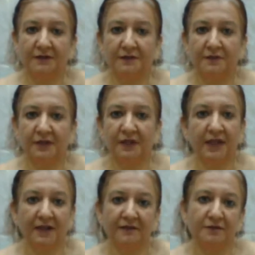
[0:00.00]
we
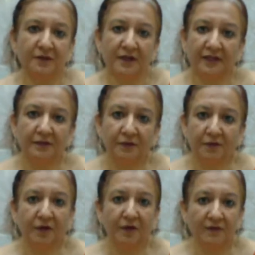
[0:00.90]
have to let go
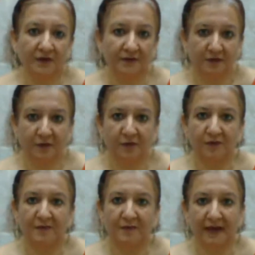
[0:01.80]
of our
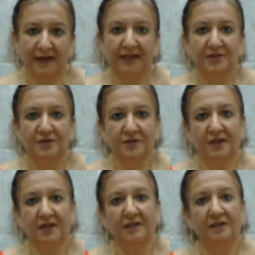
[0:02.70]
old baggage,
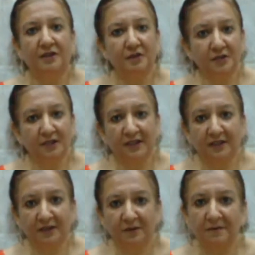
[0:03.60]
and usually
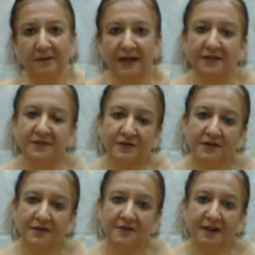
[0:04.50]
the old baggage
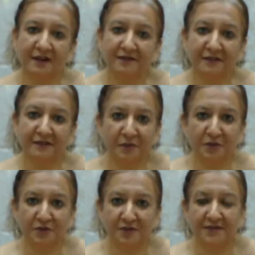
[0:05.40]
is our
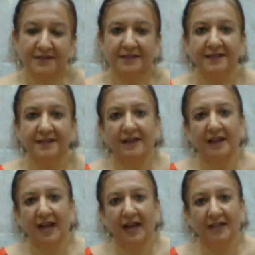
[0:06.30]
emotions
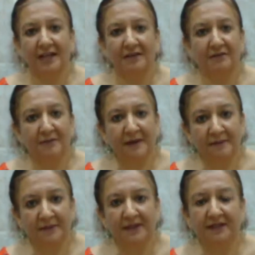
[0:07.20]
and our
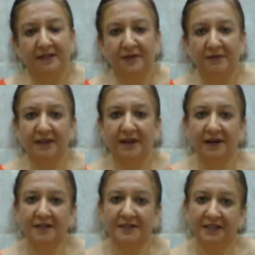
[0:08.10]
memory that we
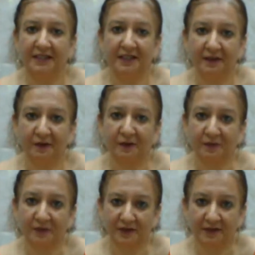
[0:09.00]
are taking along
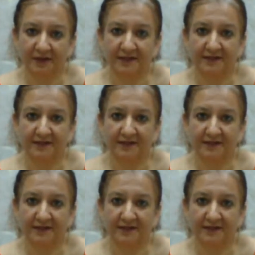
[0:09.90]
with us.